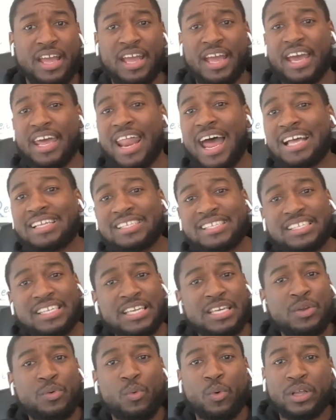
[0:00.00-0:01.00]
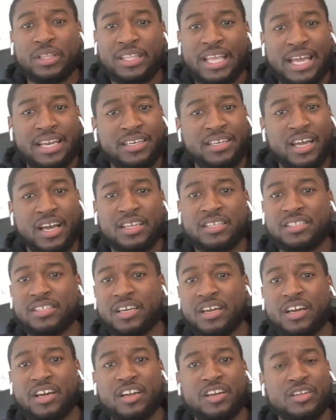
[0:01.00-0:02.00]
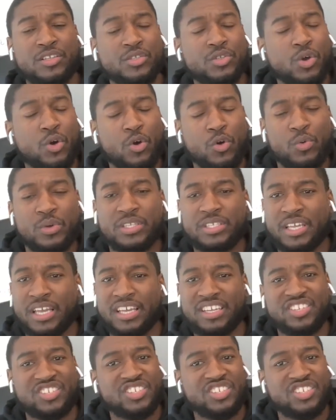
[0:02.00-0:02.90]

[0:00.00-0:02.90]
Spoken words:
and I see what that does to her, the toll it takes.